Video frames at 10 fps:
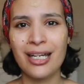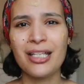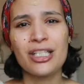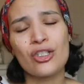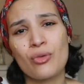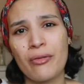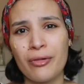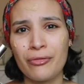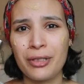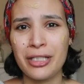And it's
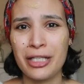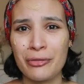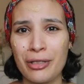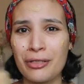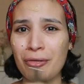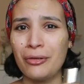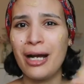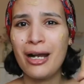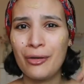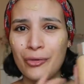travel friendly as well, so
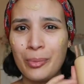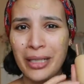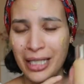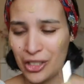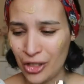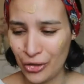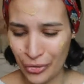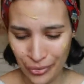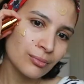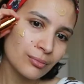I love the packaging
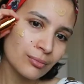too.